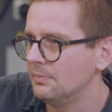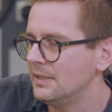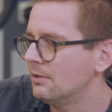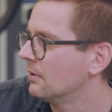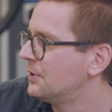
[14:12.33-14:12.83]
the
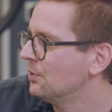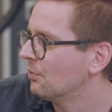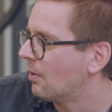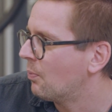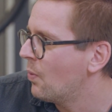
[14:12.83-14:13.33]
Middle
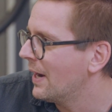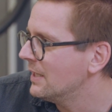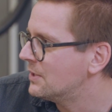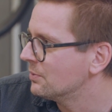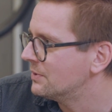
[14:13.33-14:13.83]
Europe
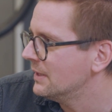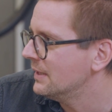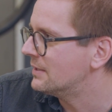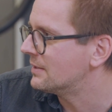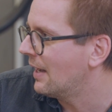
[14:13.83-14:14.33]
way to
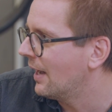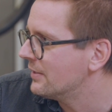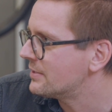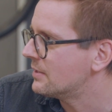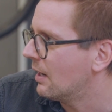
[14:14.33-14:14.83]
teach
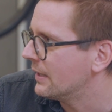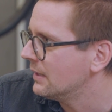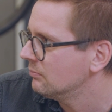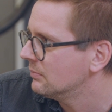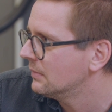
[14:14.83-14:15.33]
and
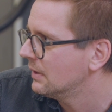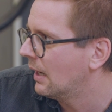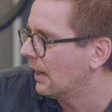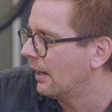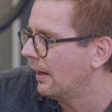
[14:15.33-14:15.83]
study,
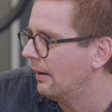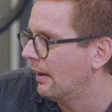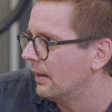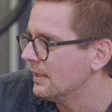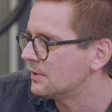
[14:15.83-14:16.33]

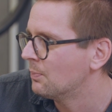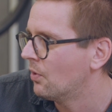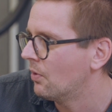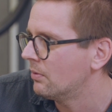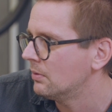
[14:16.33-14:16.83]
and it's
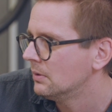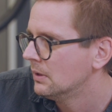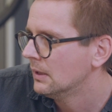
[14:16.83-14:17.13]
more